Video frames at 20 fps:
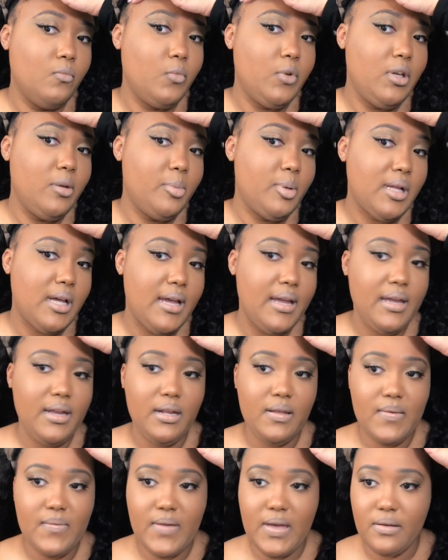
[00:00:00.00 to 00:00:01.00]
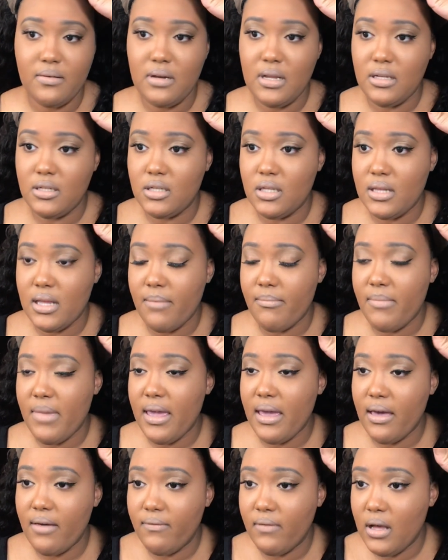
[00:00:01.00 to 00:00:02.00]
reapply any foundation that may
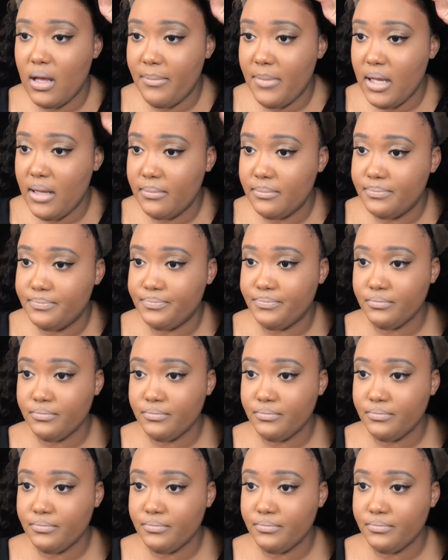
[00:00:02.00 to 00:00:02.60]
have come up.